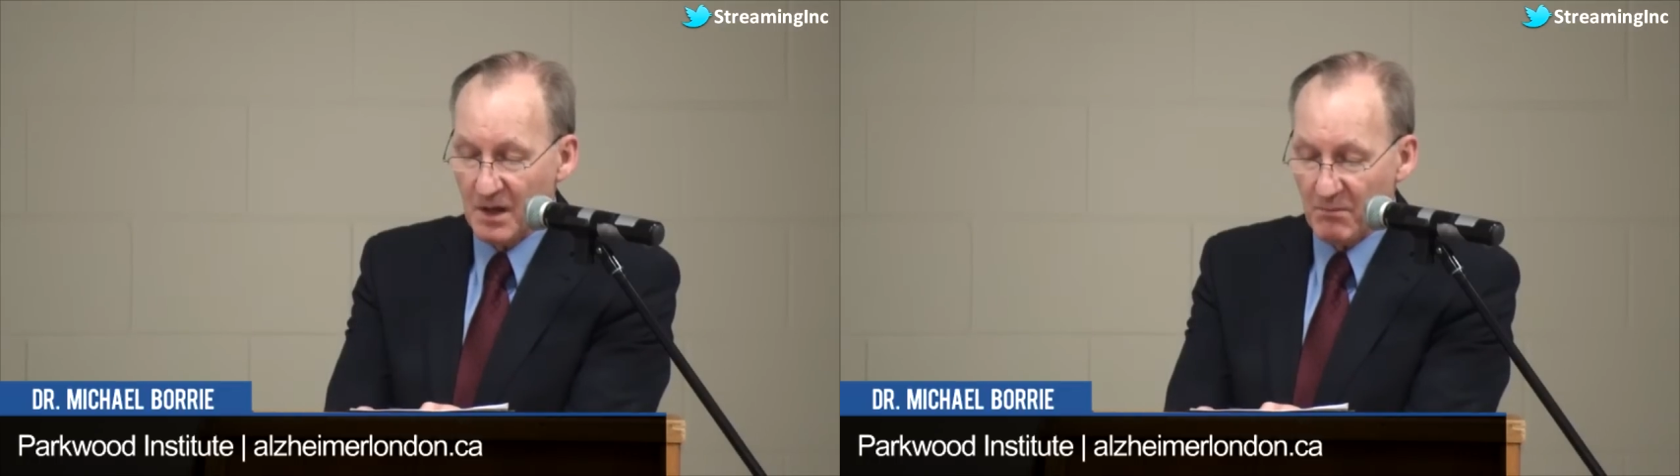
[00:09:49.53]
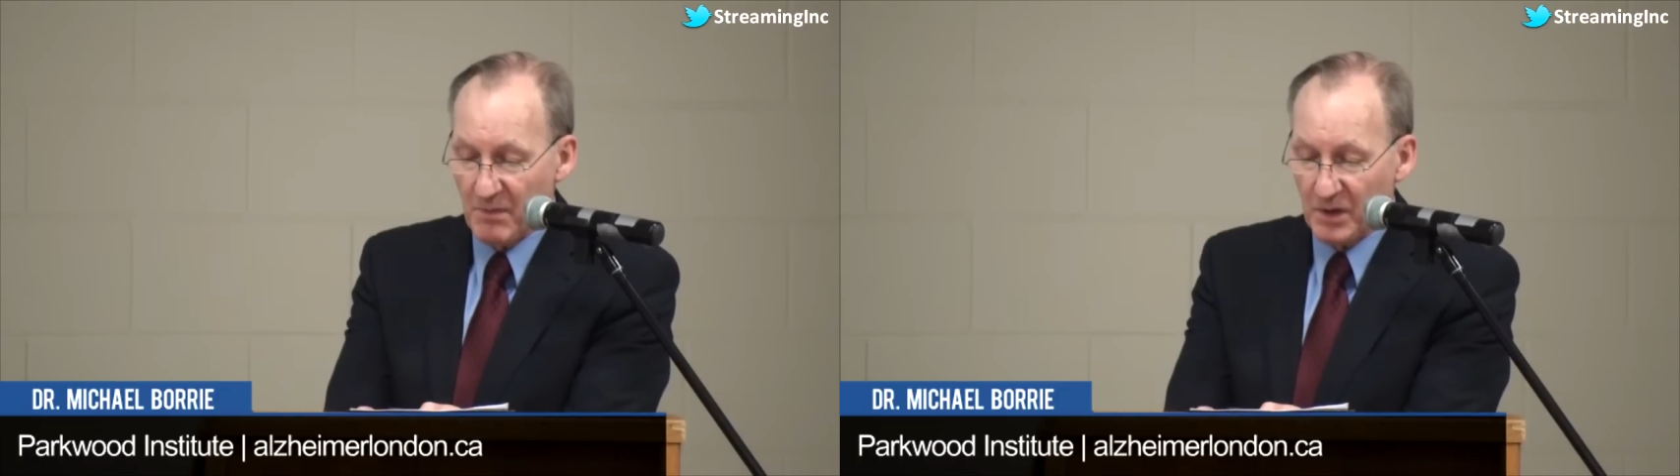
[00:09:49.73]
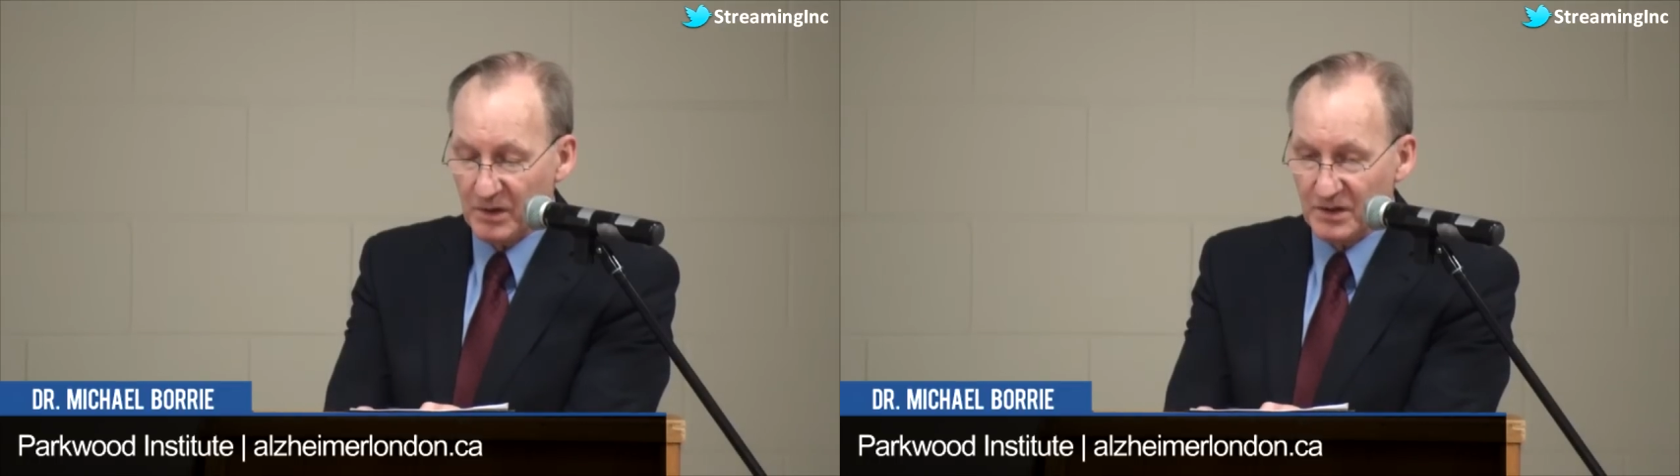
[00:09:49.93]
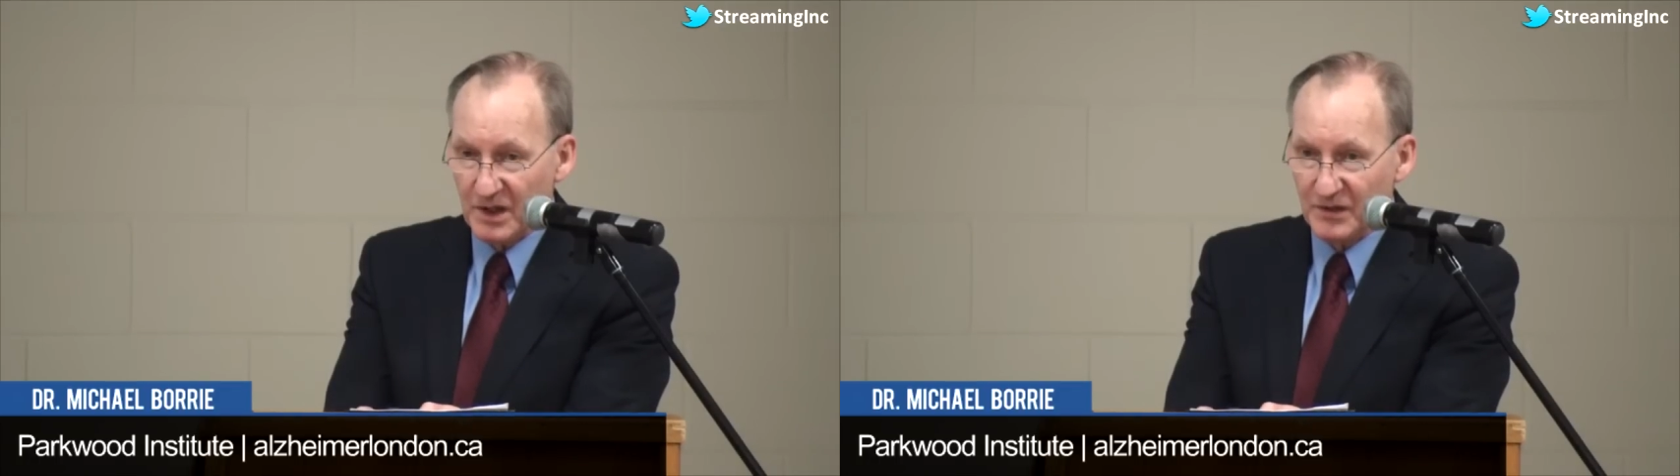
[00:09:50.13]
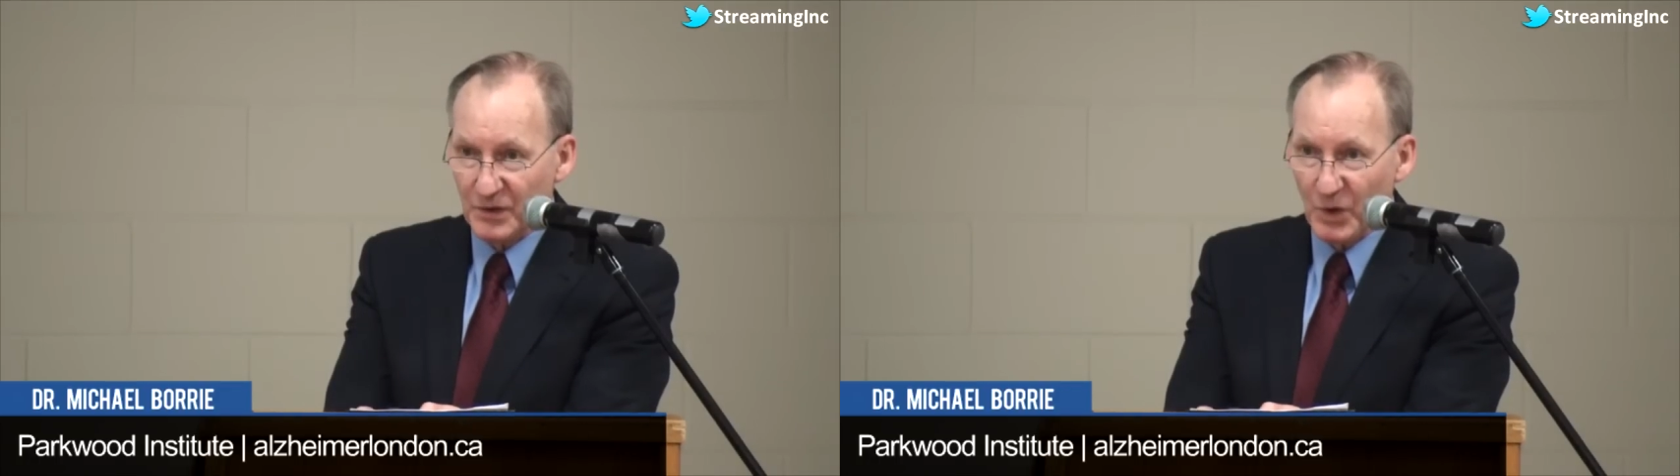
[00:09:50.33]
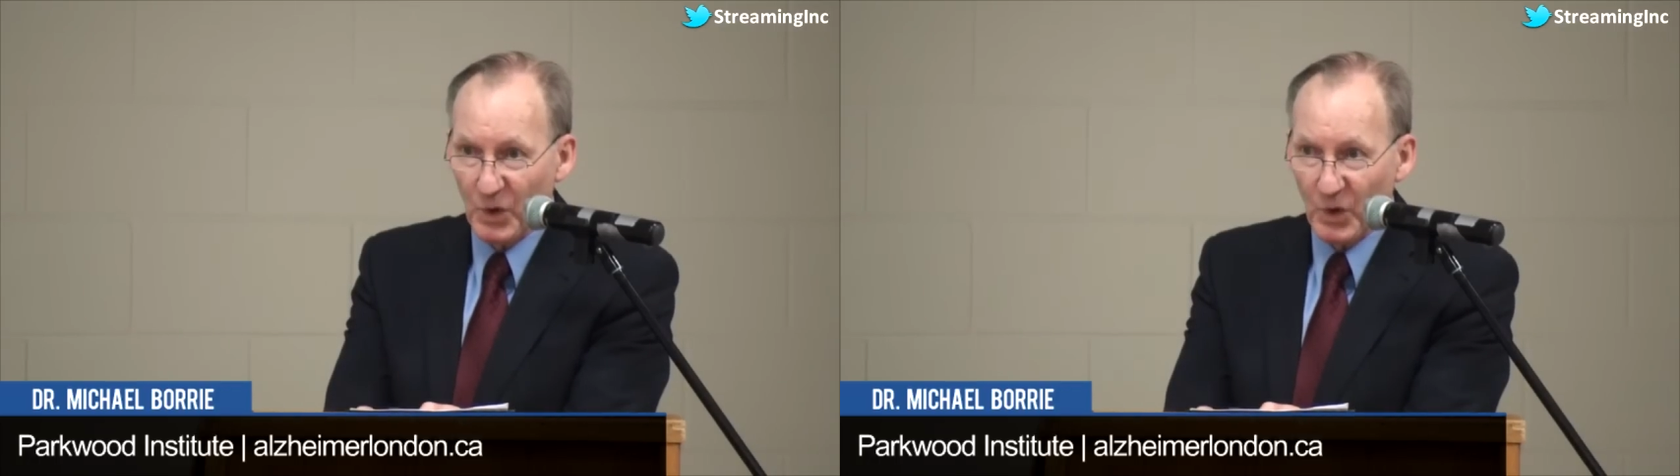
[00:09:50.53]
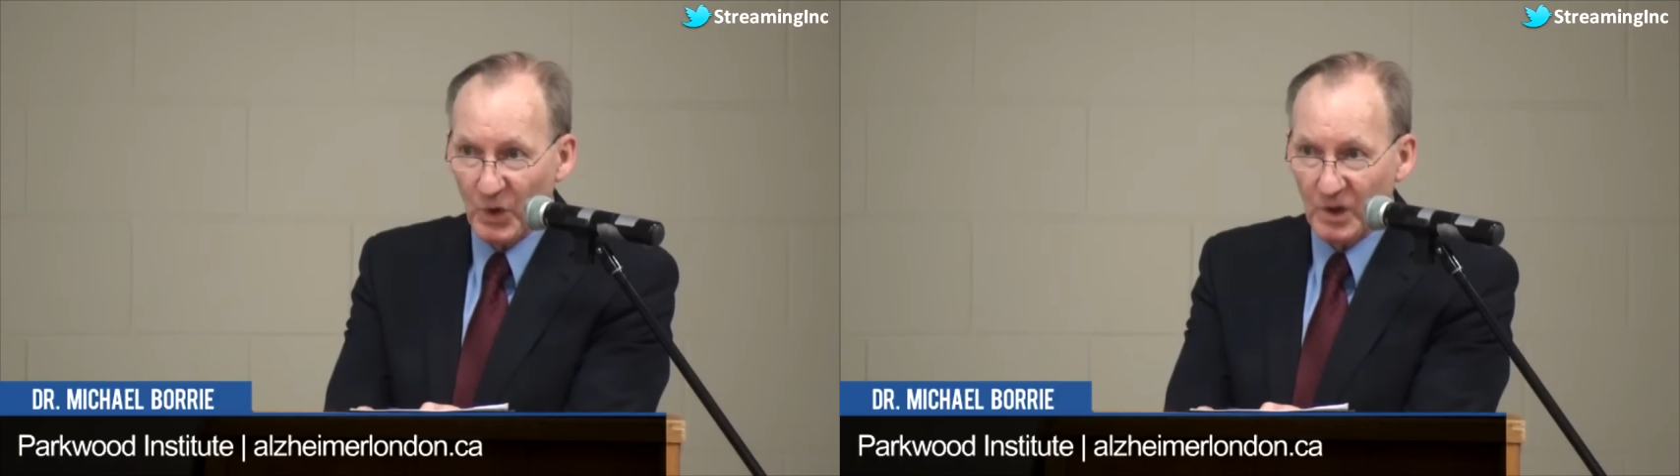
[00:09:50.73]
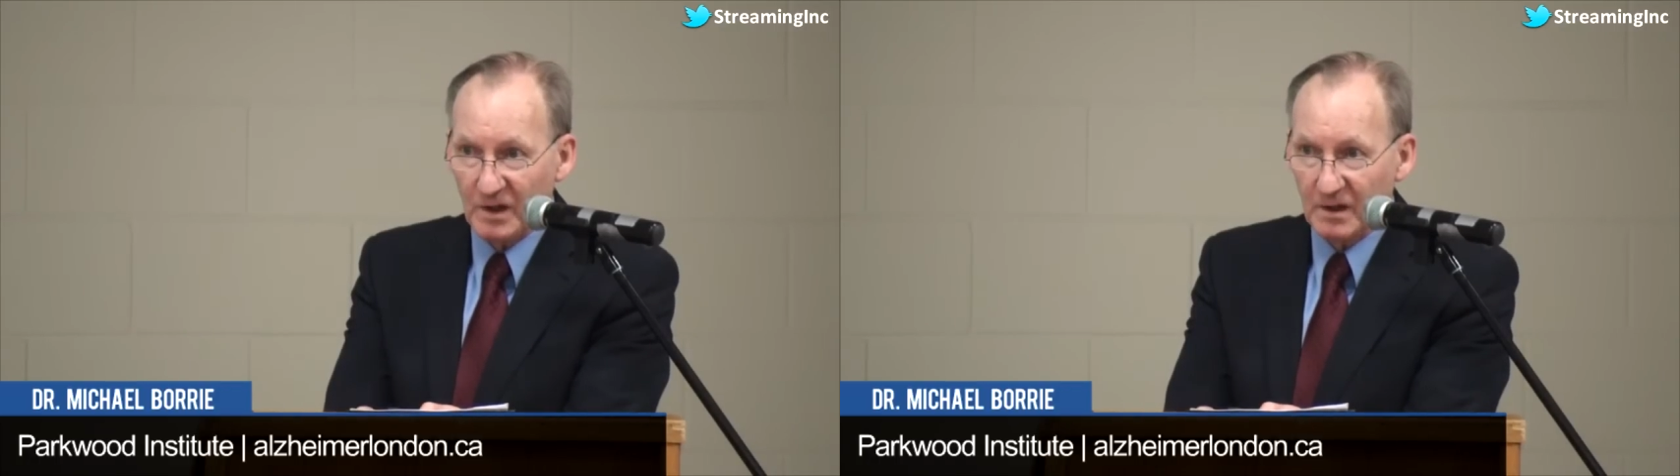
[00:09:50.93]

moca.org,